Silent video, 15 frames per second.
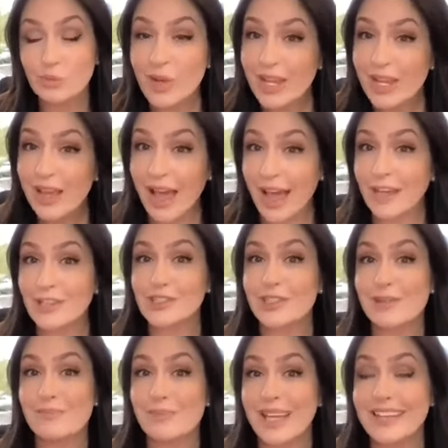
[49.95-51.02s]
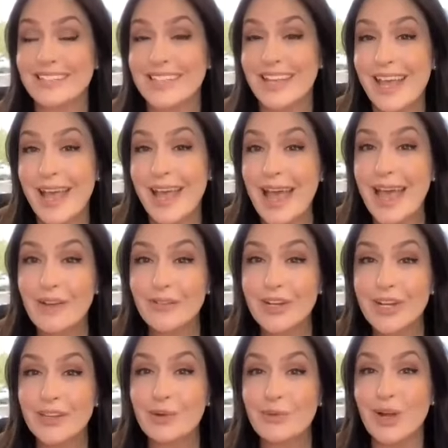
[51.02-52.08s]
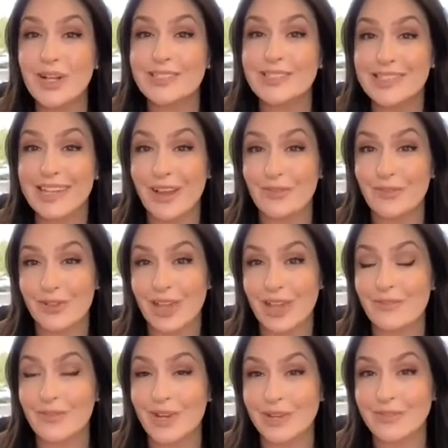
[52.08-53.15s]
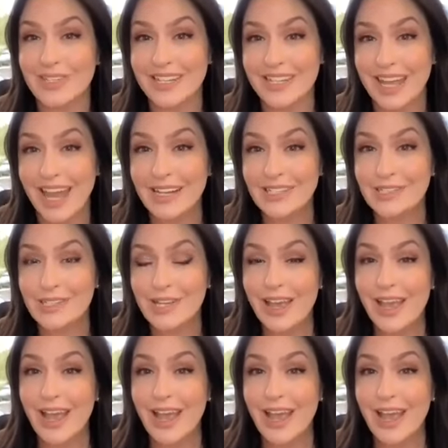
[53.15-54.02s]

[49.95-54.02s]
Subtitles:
We actually meet every other Wednesday for LifeWave Connect,